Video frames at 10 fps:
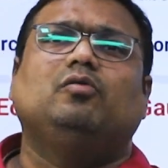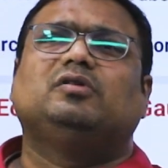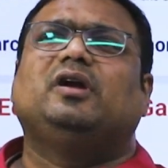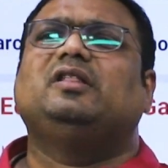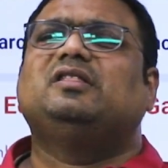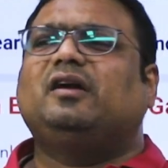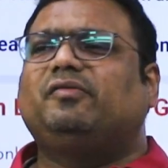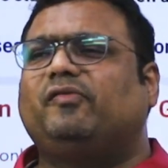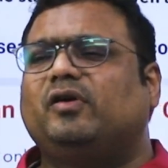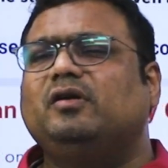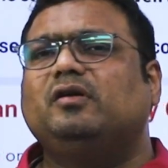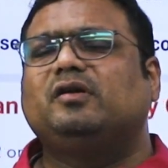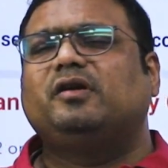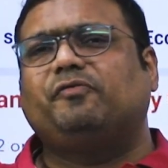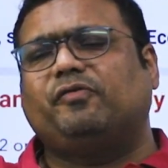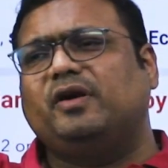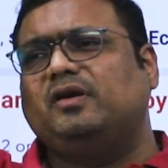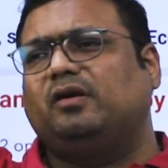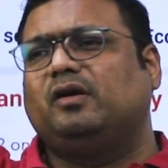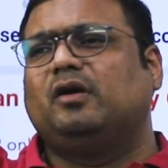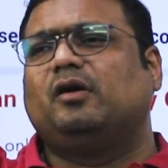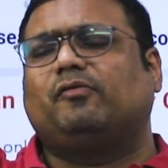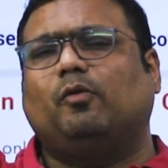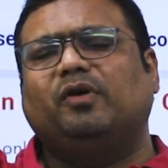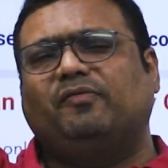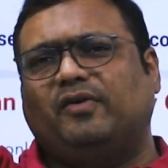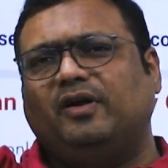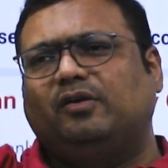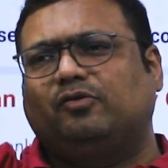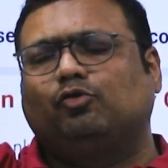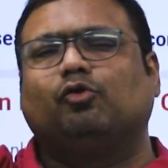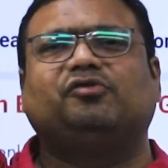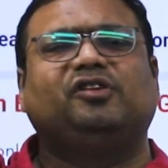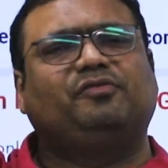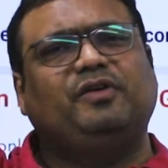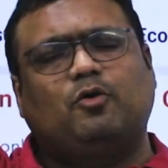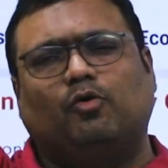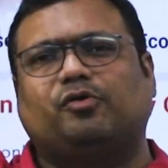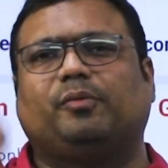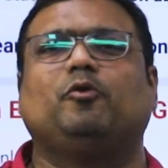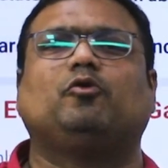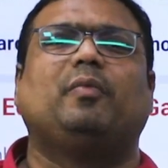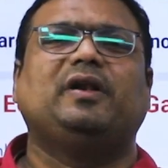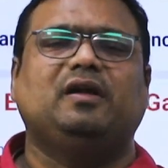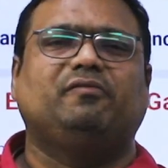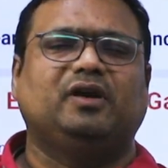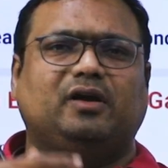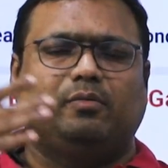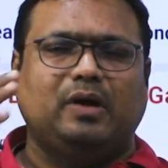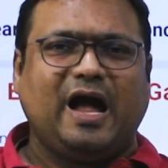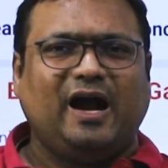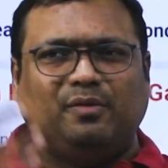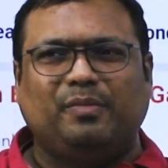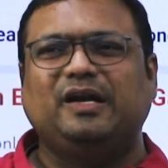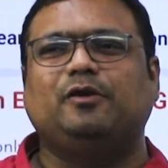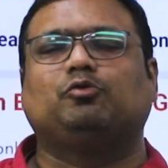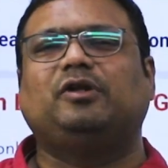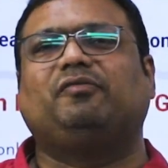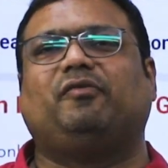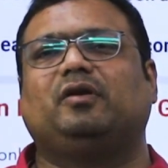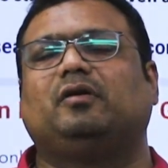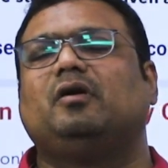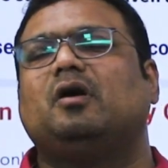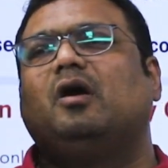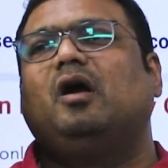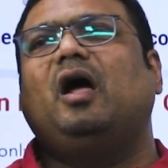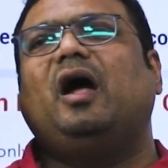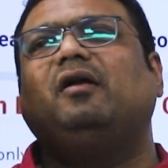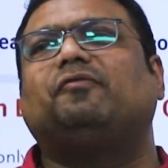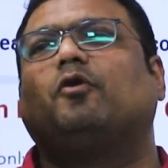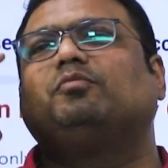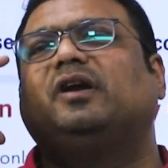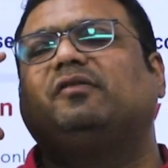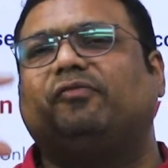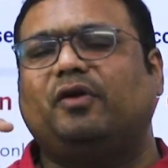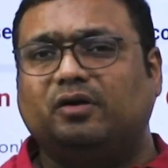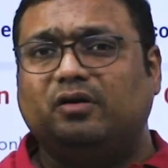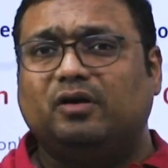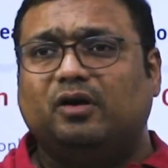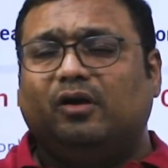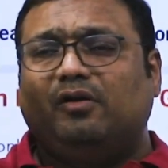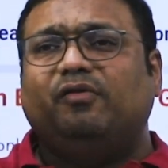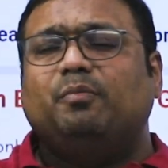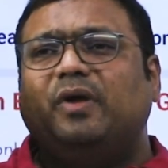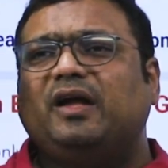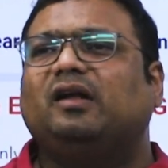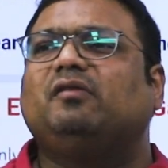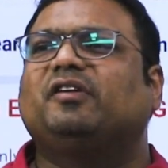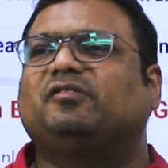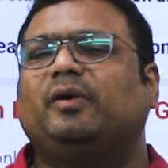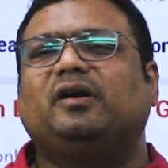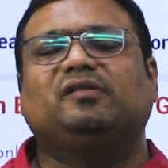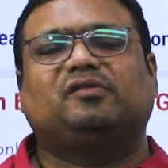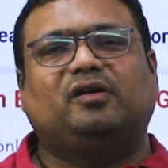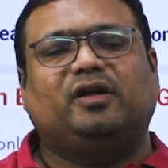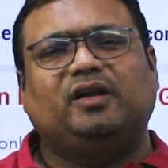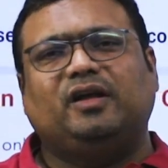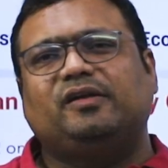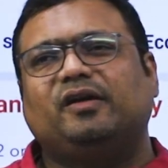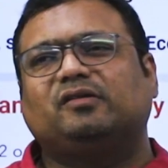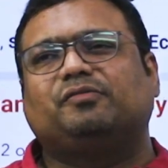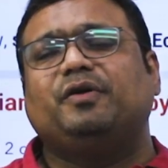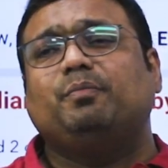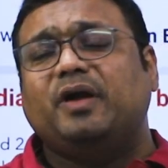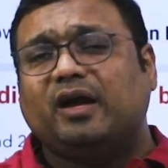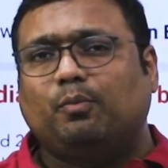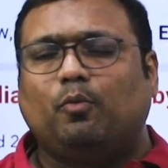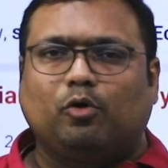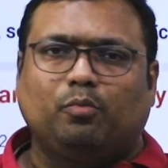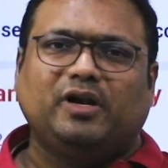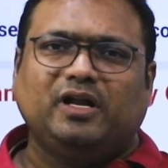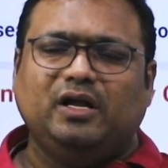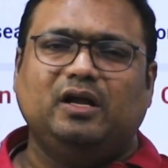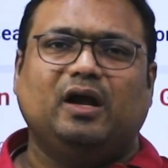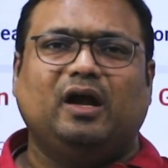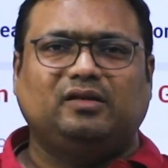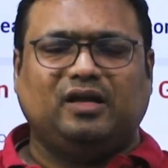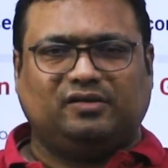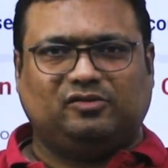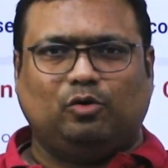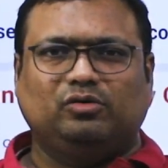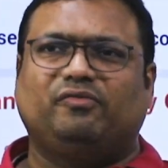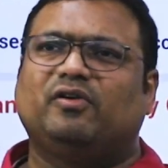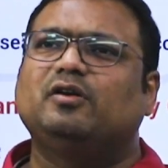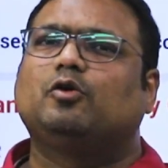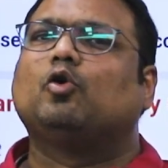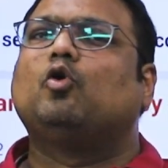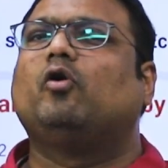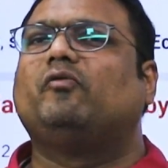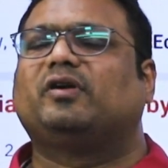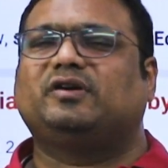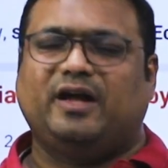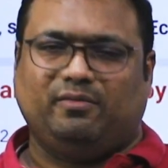in that fund, from different sources we contribute money, we add money to that fund, and from that fund we make investment in certain areas, we make more money, and that is how the fund grow over time.